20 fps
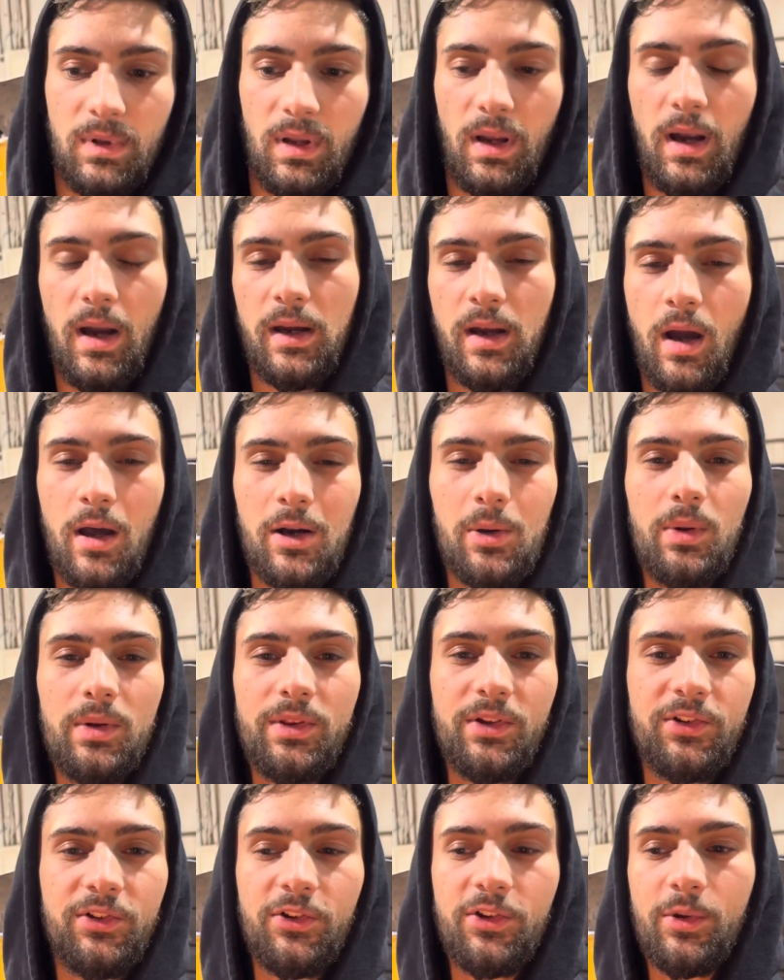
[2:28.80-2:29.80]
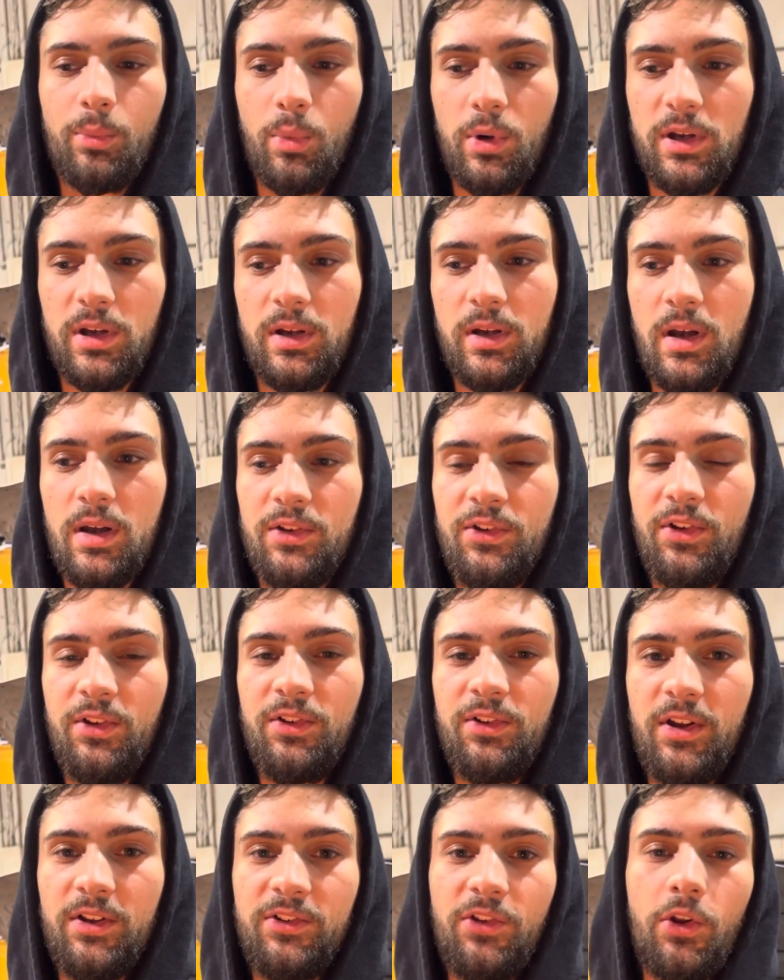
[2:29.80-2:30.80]
I kind of want the system working as is.
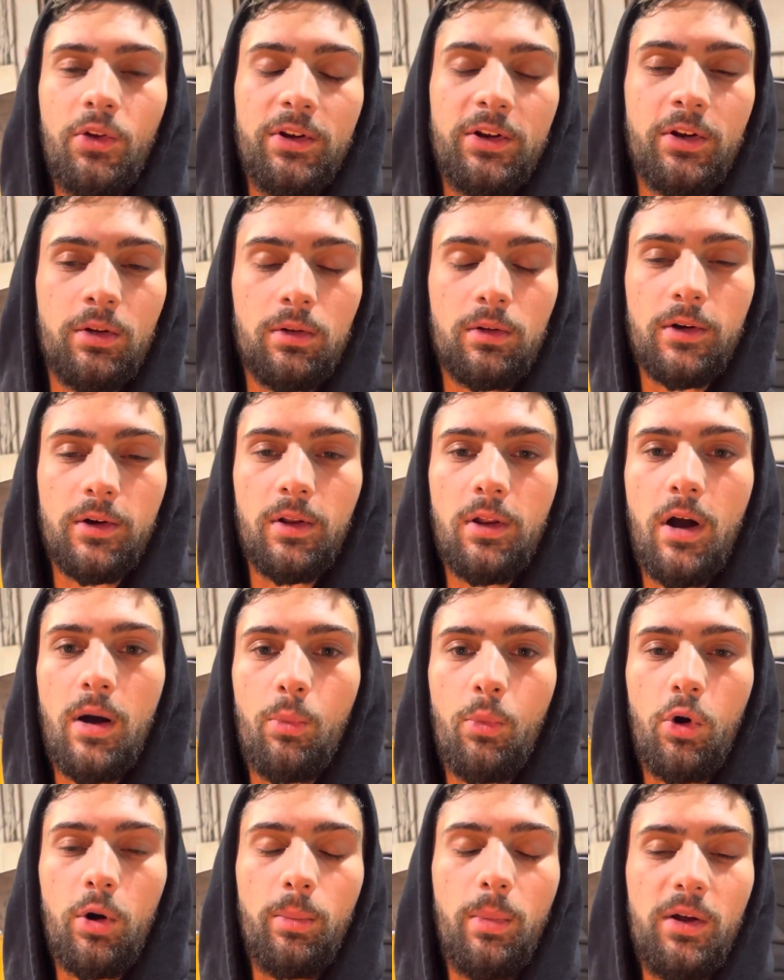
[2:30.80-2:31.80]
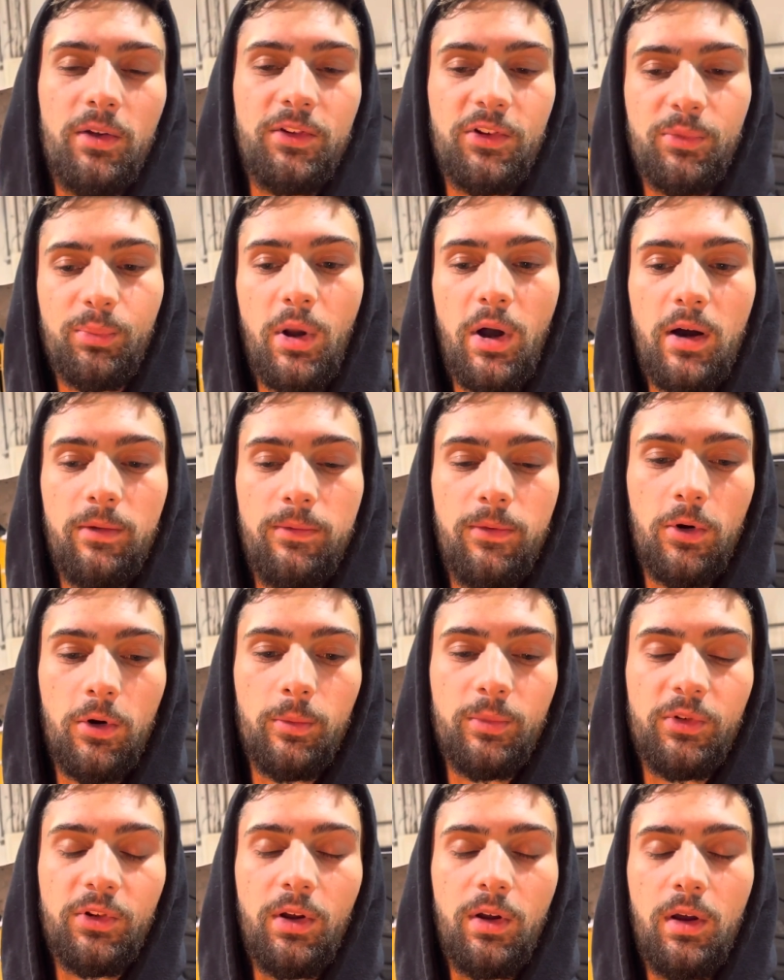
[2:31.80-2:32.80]
I still need to learn a lot more about these
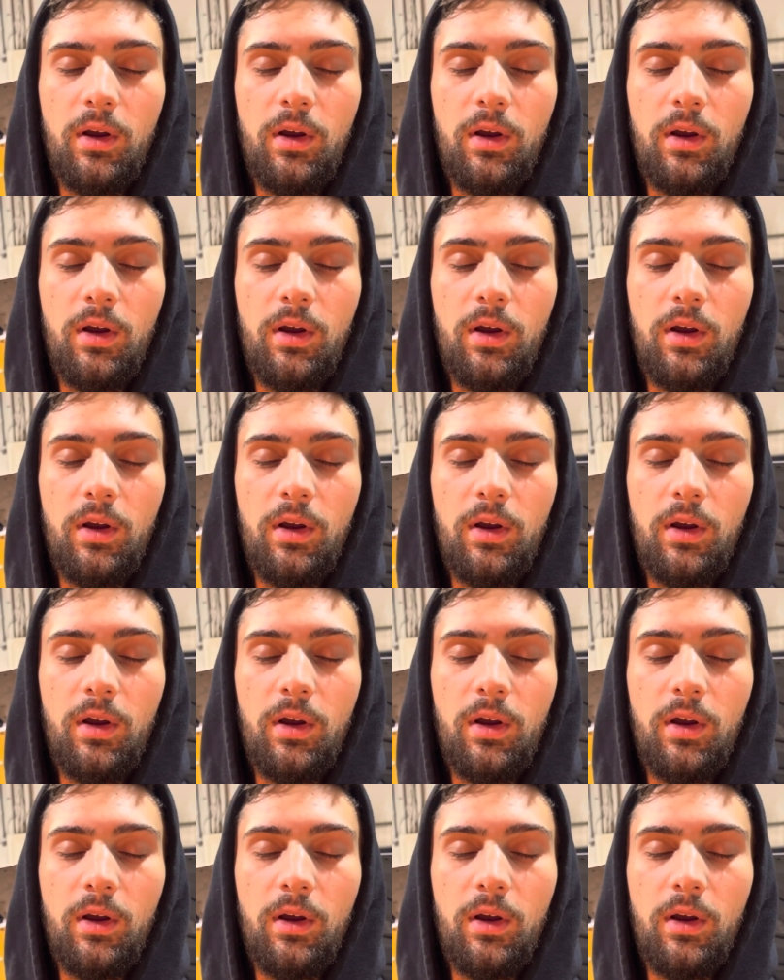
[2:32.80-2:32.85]
platforms.